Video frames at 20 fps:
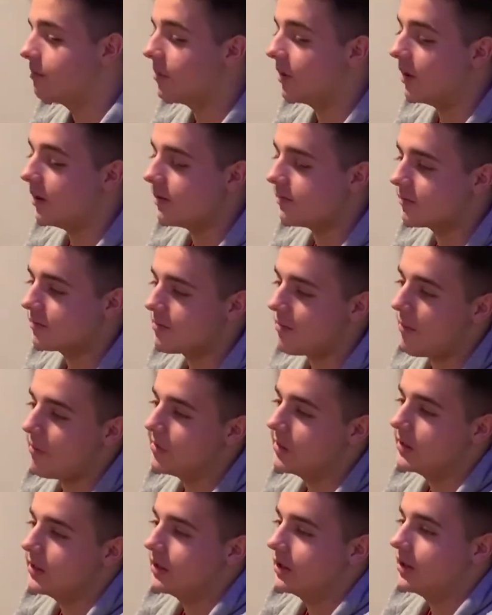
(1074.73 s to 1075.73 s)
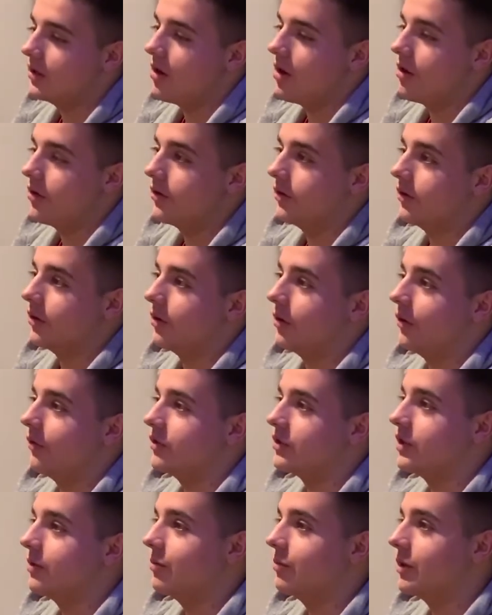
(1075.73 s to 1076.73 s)
But you know,
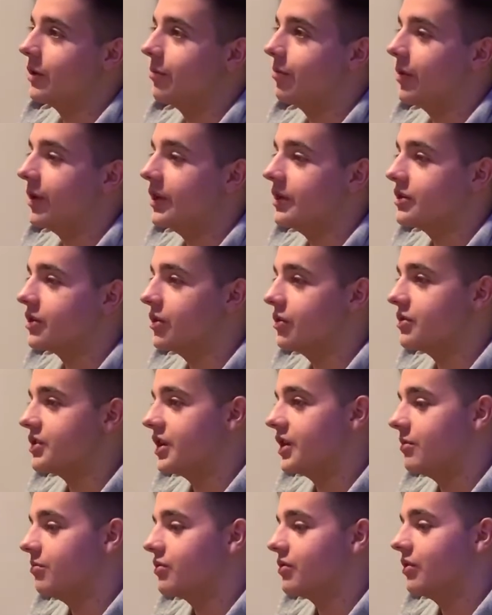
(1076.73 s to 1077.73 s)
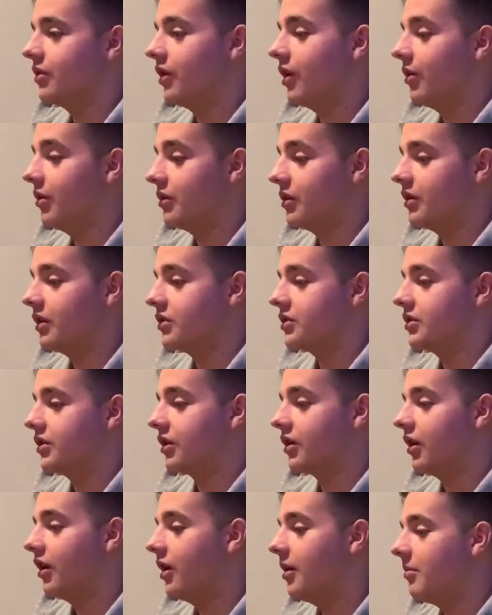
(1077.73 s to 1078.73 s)
obviously we did beat two teams that are lower than us in the
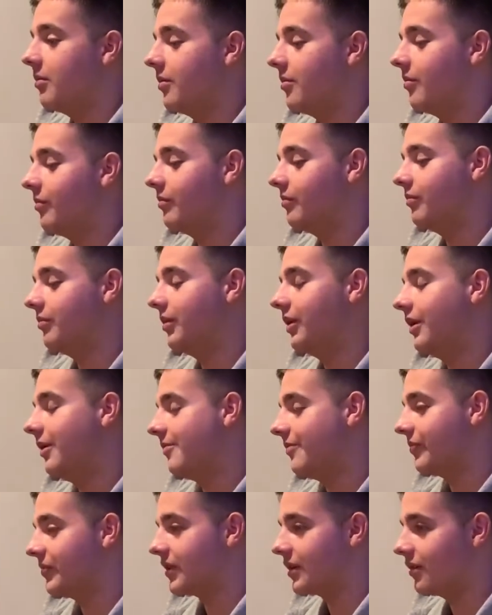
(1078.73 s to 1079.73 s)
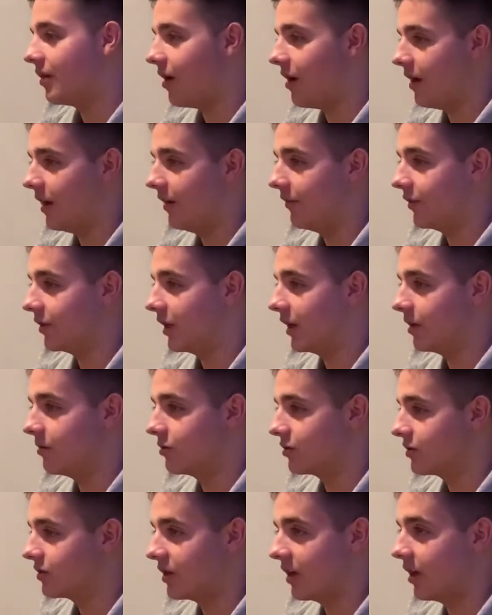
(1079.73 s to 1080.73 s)
cup. But every
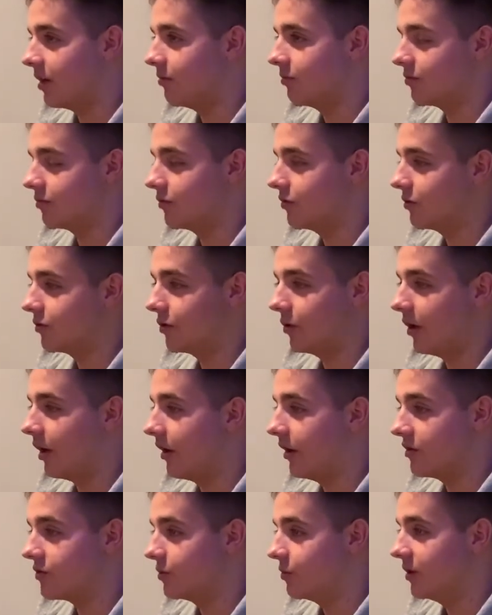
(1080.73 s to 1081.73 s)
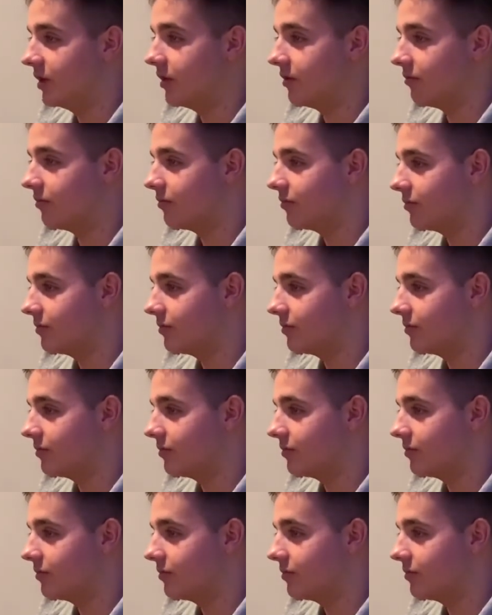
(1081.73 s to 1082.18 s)
game's the same. Go out there to win.